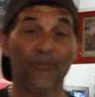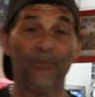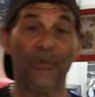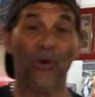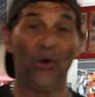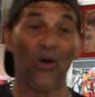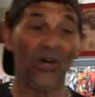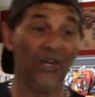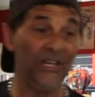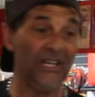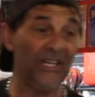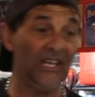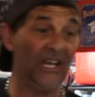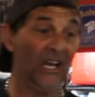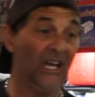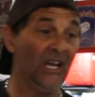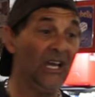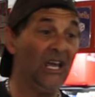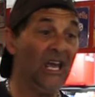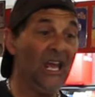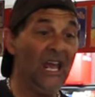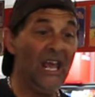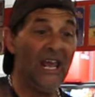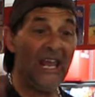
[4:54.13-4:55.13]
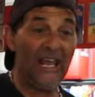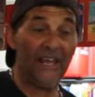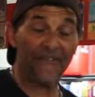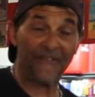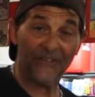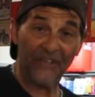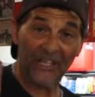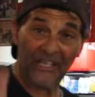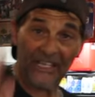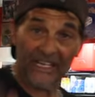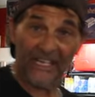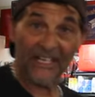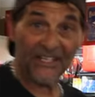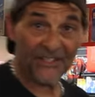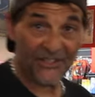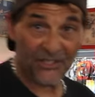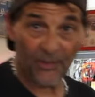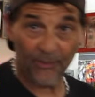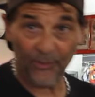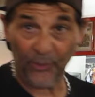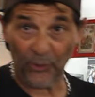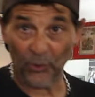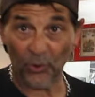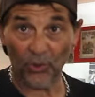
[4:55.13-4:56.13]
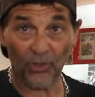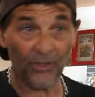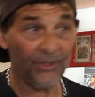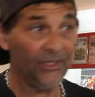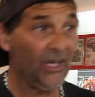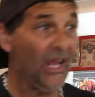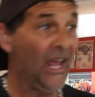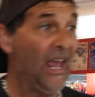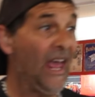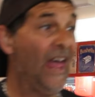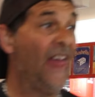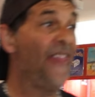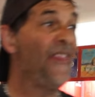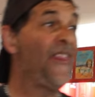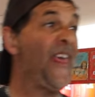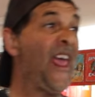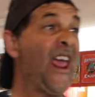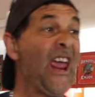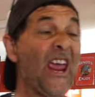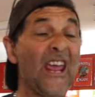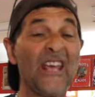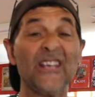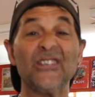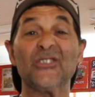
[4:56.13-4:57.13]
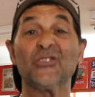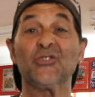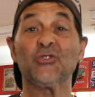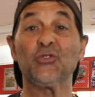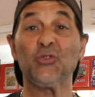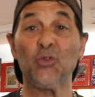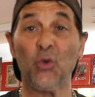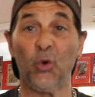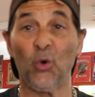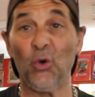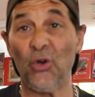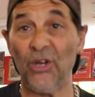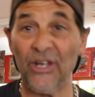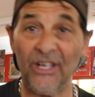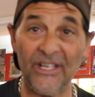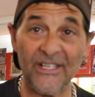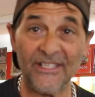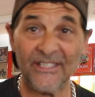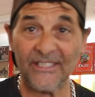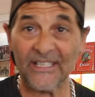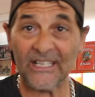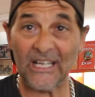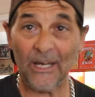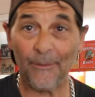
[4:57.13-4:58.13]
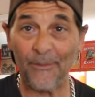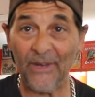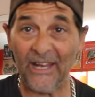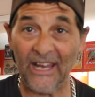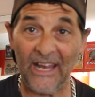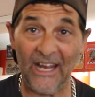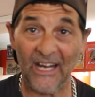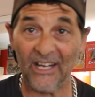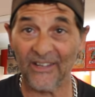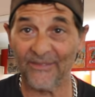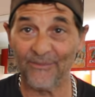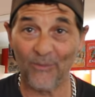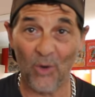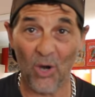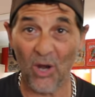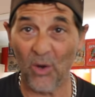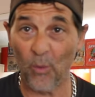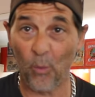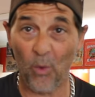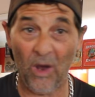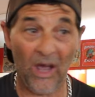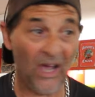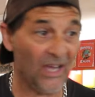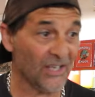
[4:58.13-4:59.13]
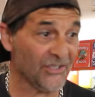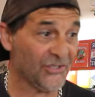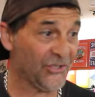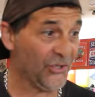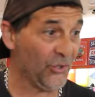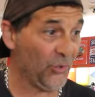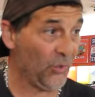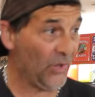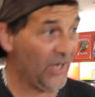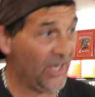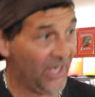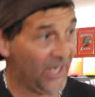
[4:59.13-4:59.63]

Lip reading: to buy here. If your kids are bored, there is toys coming out of my wazoo